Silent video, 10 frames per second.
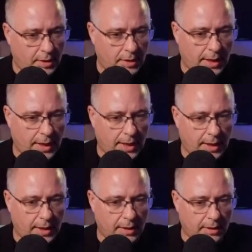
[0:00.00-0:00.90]

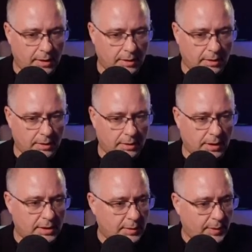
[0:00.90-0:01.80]
and
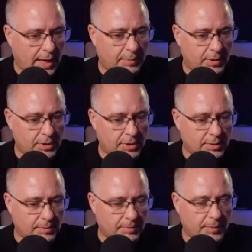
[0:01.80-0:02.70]
let's see what
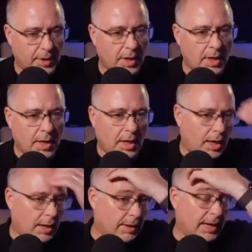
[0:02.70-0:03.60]
happens.
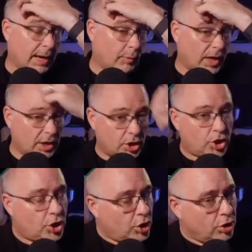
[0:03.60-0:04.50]
Now what it
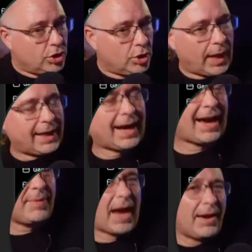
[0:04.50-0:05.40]
should do, and
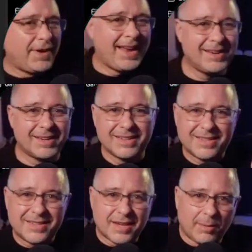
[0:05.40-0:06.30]
I've had
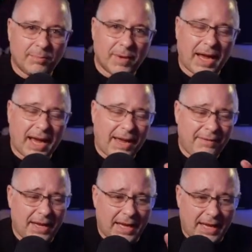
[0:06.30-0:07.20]

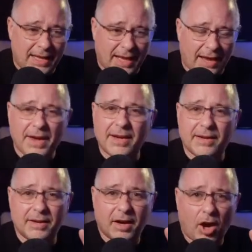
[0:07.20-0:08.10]
I've
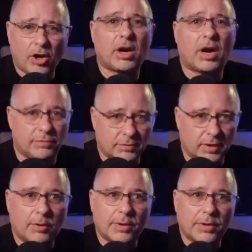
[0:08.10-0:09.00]
had on and off
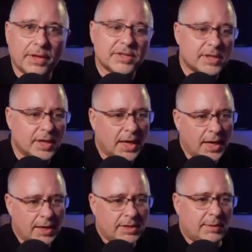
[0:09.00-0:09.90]
luck with this.
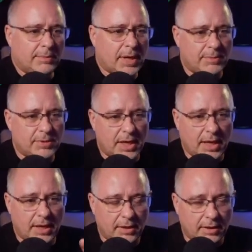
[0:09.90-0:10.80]
Sometimes
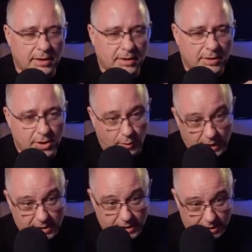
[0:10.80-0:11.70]
it
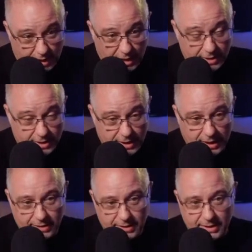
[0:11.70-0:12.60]
is
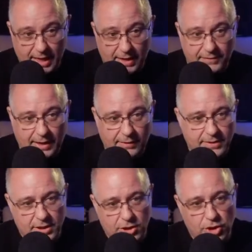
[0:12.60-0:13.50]
connected to Canva now.
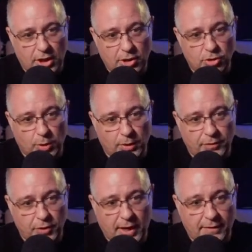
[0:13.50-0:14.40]
It said, should I use one of
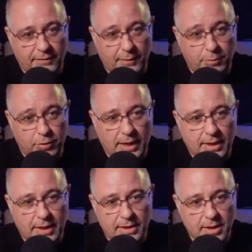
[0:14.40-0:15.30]
your Canva brand
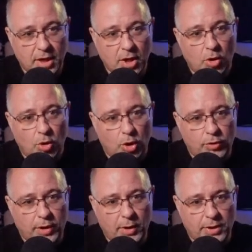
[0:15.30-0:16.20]
kits or
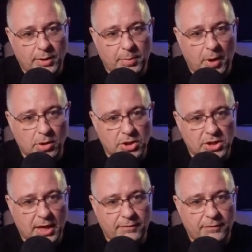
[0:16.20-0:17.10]
create it with a polished
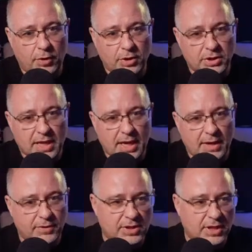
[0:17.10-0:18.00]
tech-focused
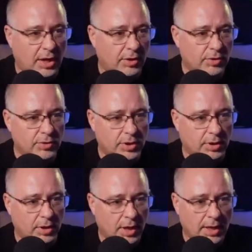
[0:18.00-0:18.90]
Canva style
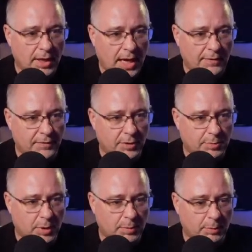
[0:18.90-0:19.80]
using Canva's
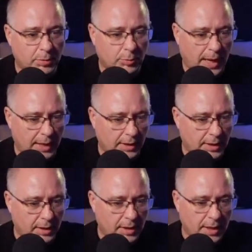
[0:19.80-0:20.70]
purple blue
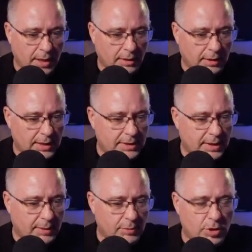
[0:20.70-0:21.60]
palette? Let's,
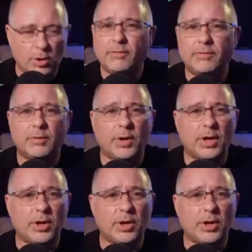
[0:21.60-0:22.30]
what are your